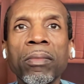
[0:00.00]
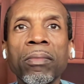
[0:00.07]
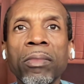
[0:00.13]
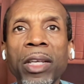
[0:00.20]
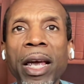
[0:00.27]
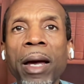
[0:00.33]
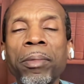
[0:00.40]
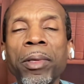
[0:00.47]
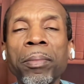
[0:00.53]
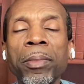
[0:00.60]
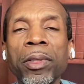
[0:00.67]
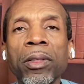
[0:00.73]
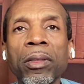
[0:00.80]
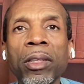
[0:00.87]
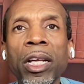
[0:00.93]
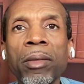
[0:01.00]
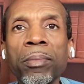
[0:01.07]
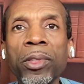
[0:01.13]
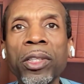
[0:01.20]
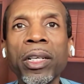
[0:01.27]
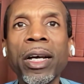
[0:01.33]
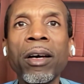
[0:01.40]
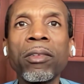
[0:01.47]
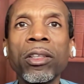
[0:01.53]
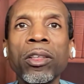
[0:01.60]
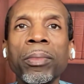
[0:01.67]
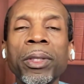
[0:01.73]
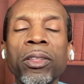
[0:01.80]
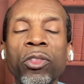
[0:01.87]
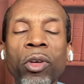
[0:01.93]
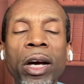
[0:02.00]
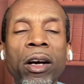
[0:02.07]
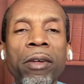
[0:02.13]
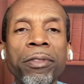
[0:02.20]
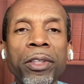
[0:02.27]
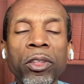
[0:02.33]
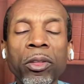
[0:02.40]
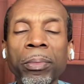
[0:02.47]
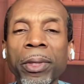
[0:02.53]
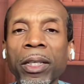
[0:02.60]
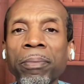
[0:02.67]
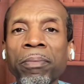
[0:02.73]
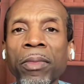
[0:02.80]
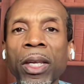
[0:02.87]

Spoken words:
dapped them or let them sit out a little bit, dry off a little bit,